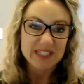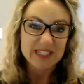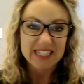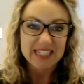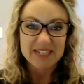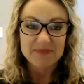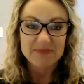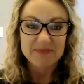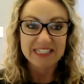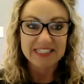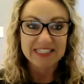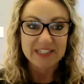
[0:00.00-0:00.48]

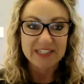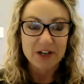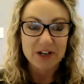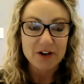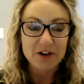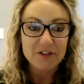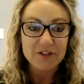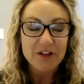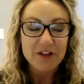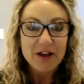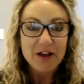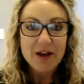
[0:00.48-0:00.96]
personally
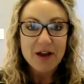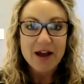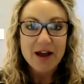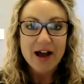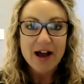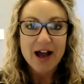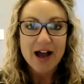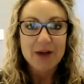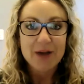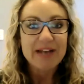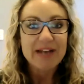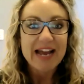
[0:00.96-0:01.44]

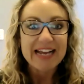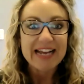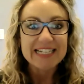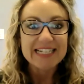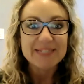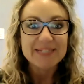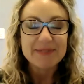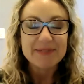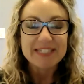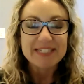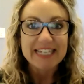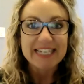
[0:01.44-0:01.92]
myself,
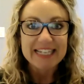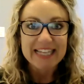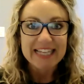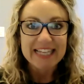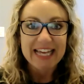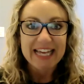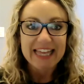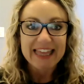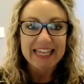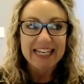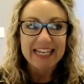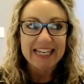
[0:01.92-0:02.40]
I would hate to
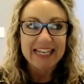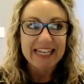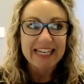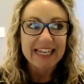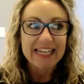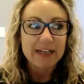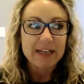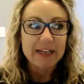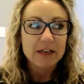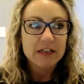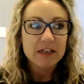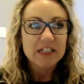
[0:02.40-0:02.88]
be sitting there
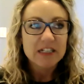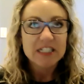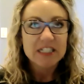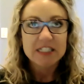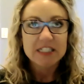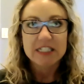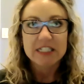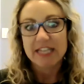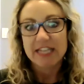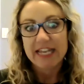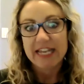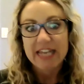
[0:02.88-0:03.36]

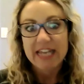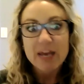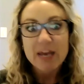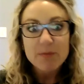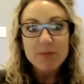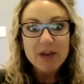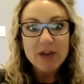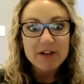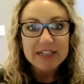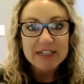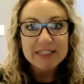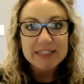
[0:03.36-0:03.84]
thinking,
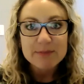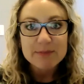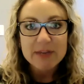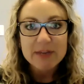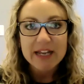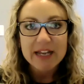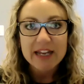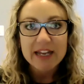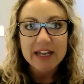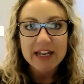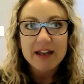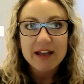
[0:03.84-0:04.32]
did they get my
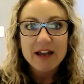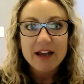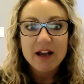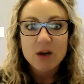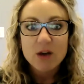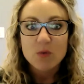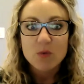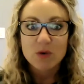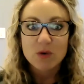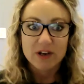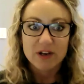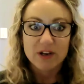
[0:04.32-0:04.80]

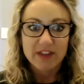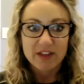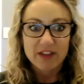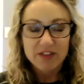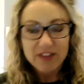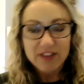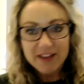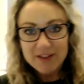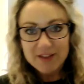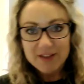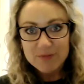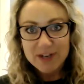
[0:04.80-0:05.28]
resume?
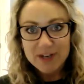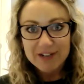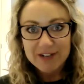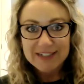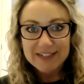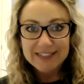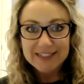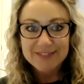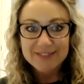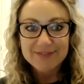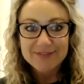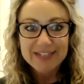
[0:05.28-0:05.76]
What did they
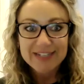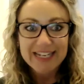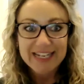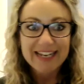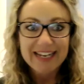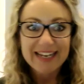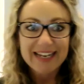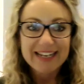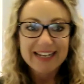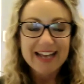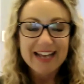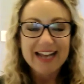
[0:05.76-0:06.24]
think of my
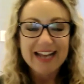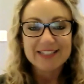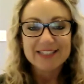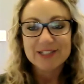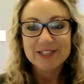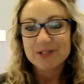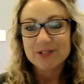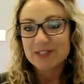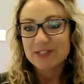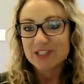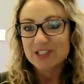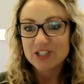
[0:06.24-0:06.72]

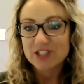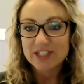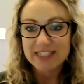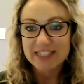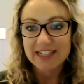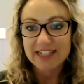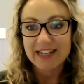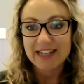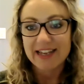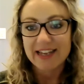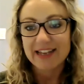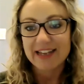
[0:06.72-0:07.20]
resume? And so
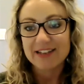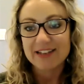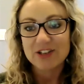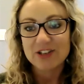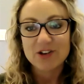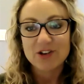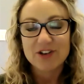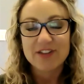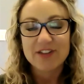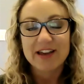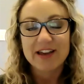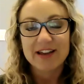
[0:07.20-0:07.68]
it's just,
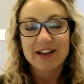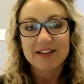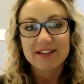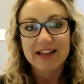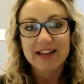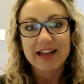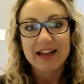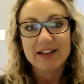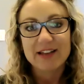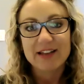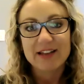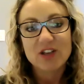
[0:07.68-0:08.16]
again,
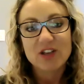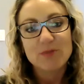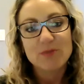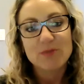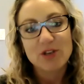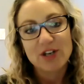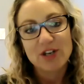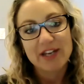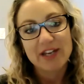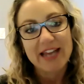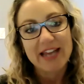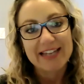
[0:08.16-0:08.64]

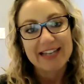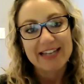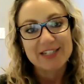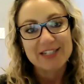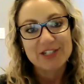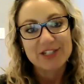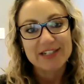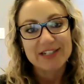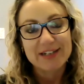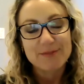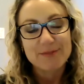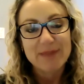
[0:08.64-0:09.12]
that
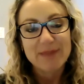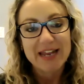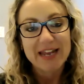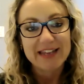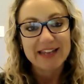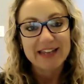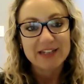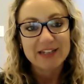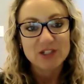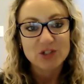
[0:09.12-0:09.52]
communication and